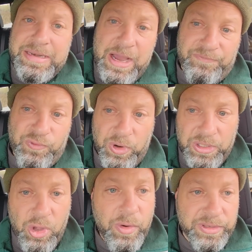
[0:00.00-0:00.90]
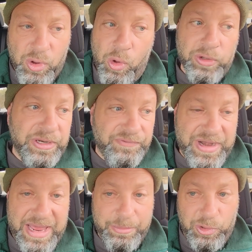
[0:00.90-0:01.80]
Now, four low is a whole
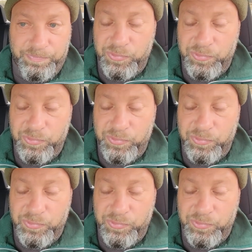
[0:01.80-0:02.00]
different animal.